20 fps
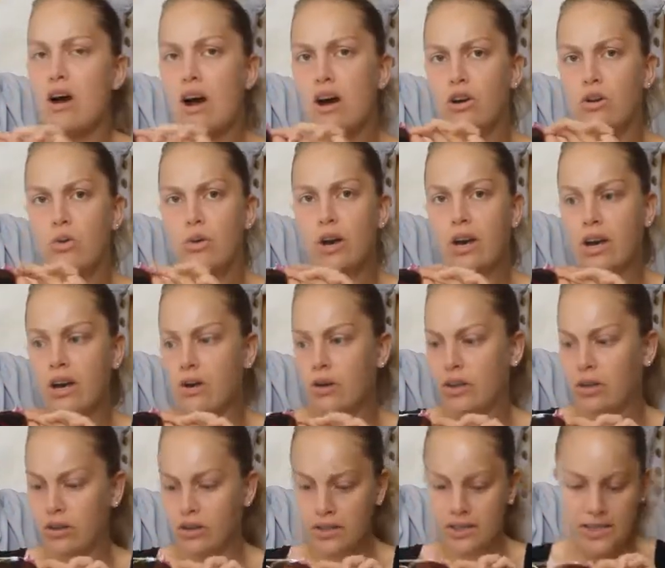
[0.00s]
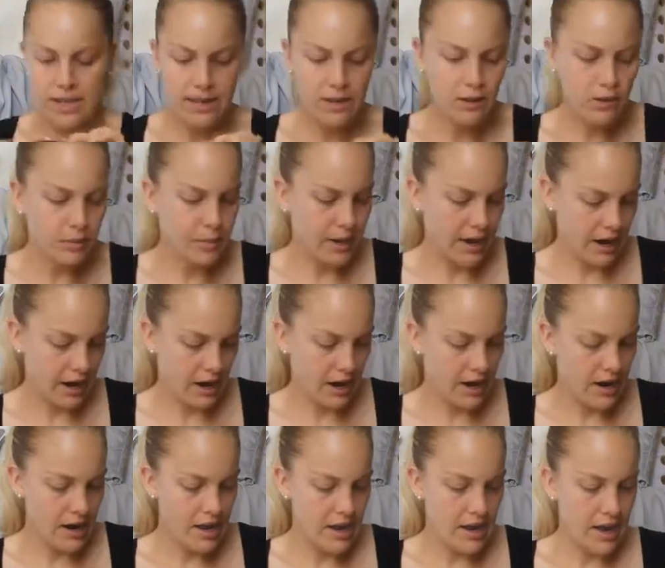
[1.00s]
aqua or a little teal
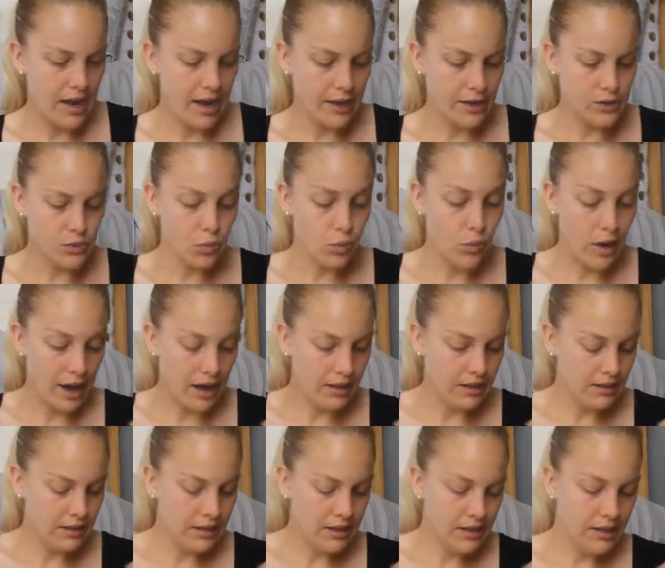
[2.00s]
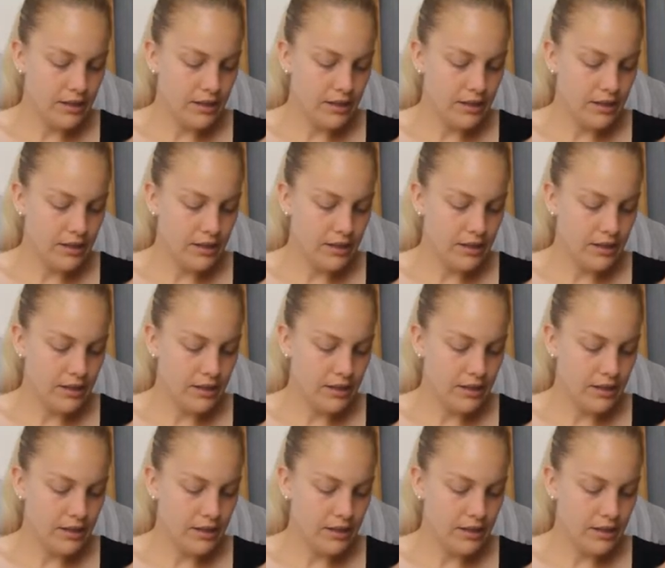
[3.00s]
pair as well.